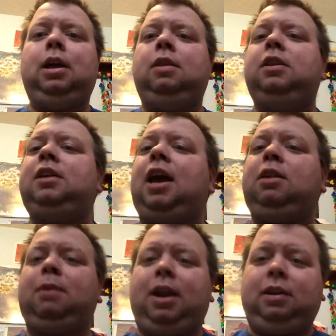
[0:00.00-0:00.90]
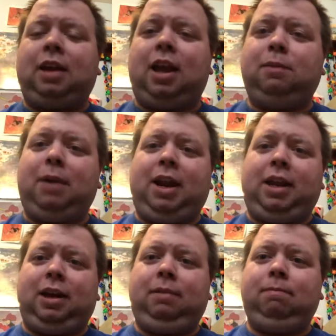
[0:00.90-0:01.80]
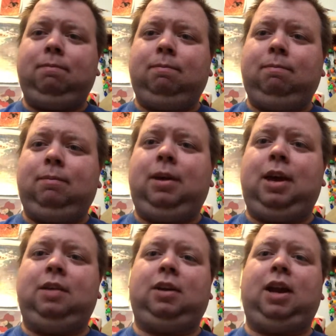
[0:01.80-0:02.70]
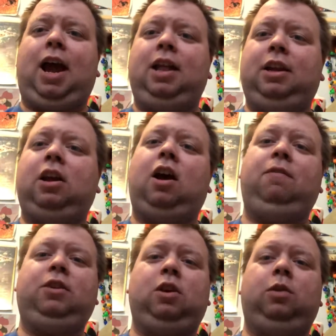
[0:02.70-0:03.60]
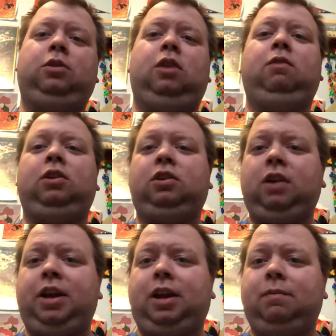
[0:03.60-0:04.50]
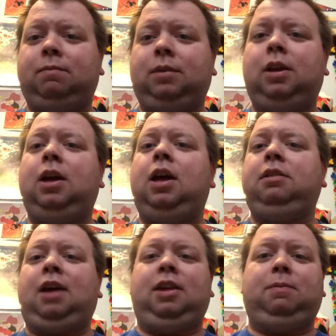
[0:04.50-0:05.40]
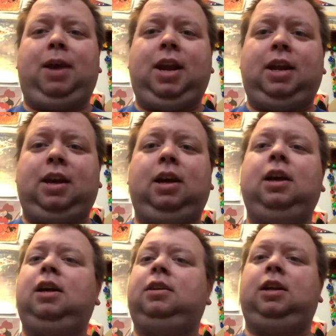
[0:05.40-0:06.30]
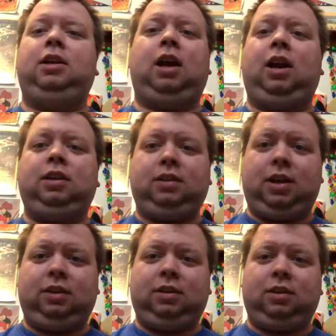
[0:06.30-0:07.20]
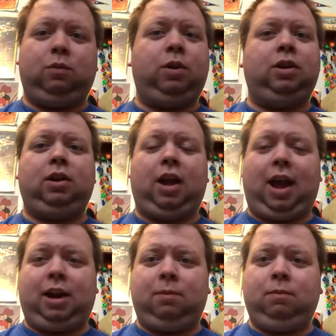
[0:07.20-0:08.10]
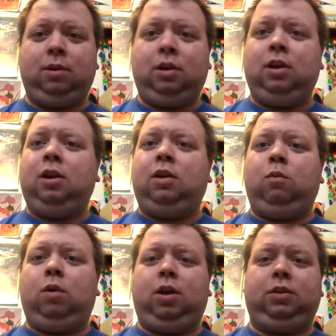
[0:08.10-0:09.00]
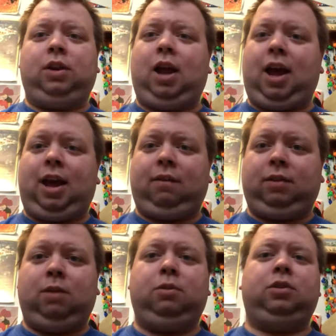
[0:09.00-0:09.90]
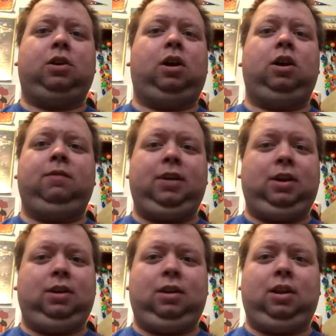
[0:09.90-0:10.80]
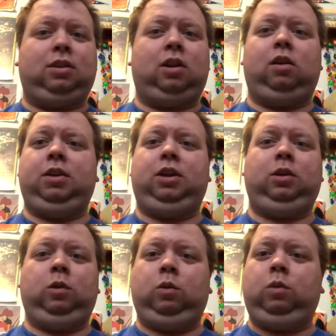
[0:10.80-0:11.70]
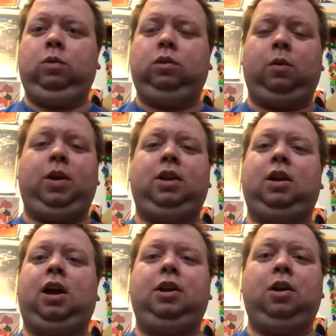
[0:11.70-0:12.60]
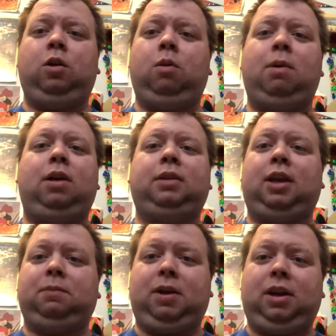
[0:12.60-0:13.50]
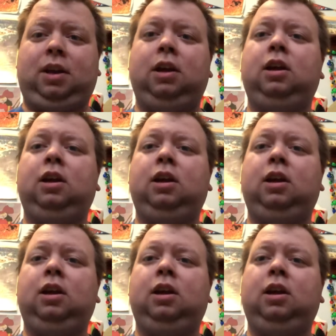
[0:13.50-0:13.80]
Tasmania is an island off the coast of Australia. Tasmania did not exist when Adam was alive. It was the Garden of Eden. That's all he knew. So he did not know about Tasmania.